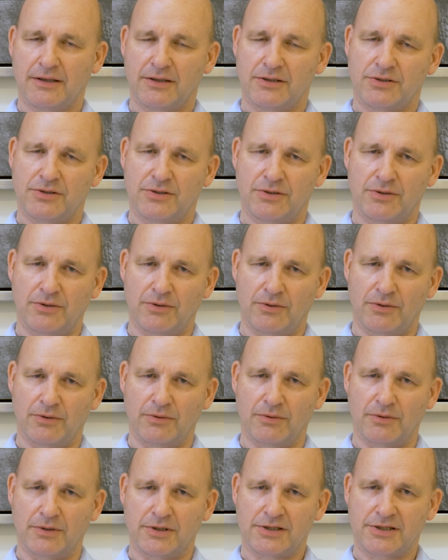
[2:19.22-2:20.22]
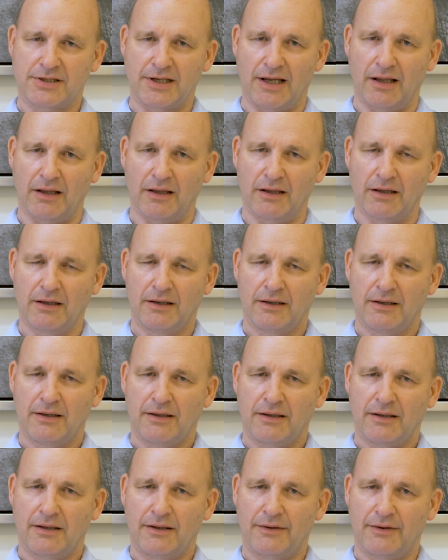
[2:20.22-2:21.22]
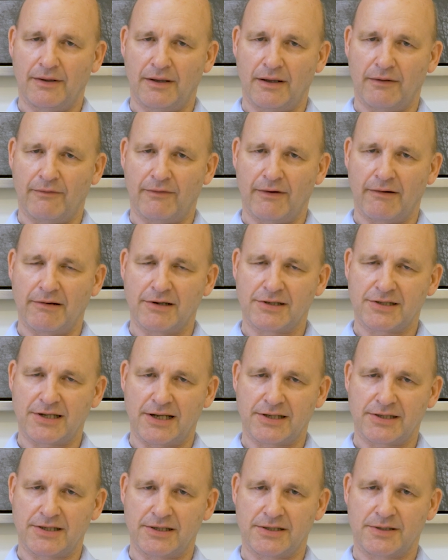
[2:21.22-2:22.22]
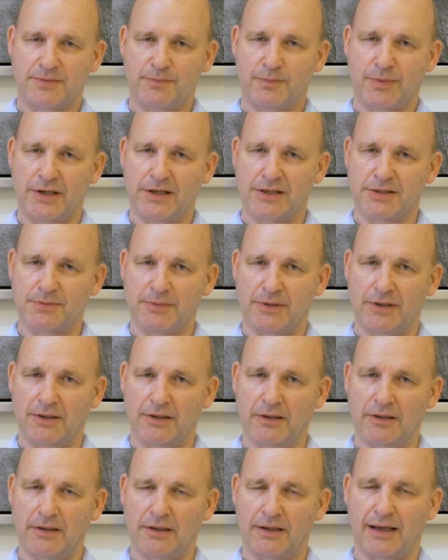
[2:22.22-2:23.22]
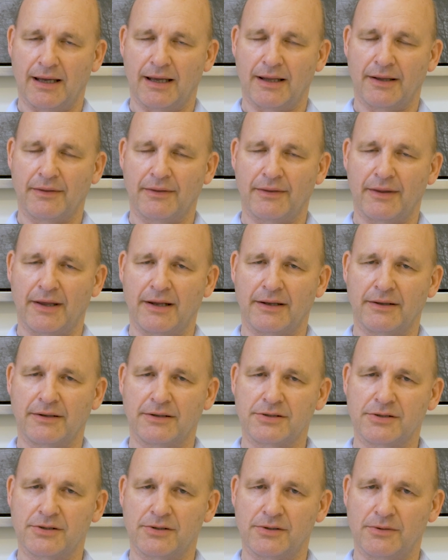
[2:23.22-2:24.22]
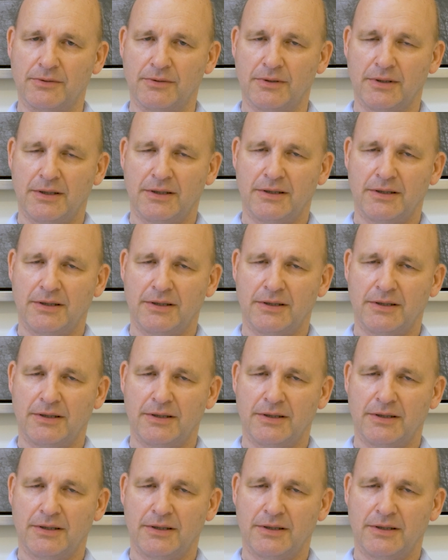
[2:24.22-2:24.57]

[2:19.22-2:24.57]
to sell the various assets piecemeal and then to